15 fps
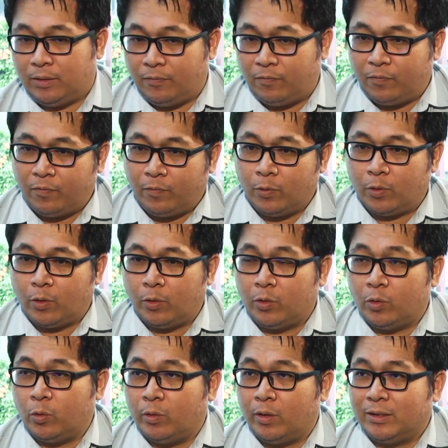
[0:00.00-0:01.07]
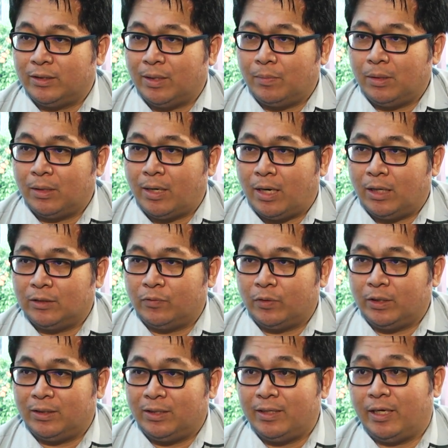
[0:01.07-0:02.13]
if you're going to assemble cars for
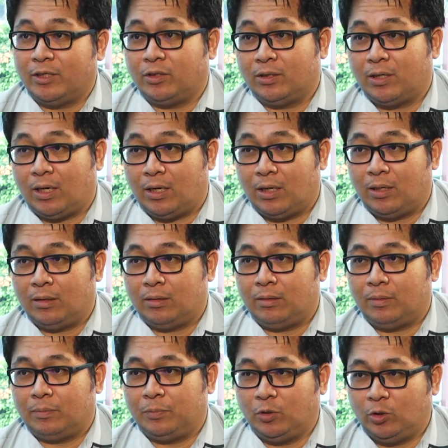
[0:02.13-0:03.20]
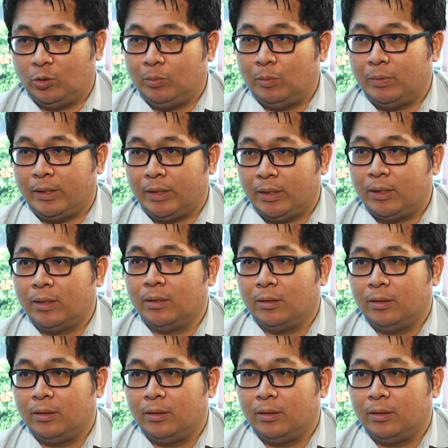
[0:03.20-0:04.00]
the third national car, presumably